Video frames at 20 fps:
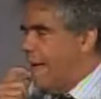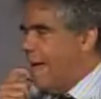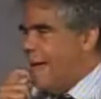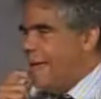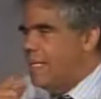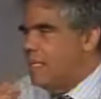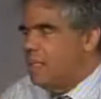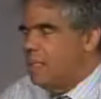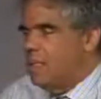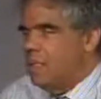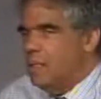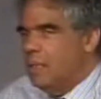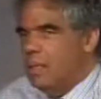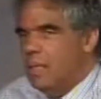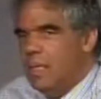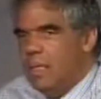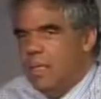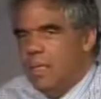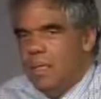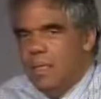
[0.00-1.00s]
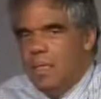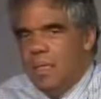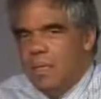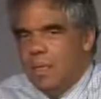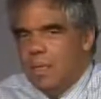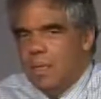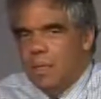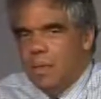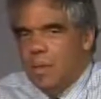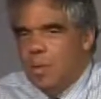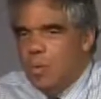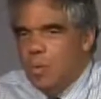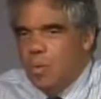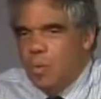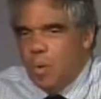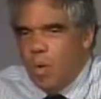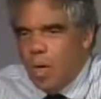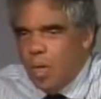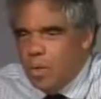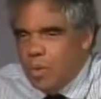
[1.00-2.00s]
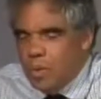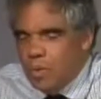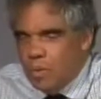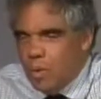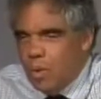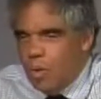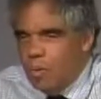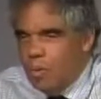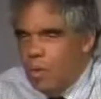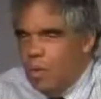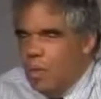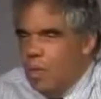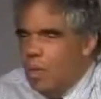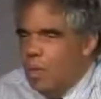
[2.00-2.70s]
artist in a cocoon on your own.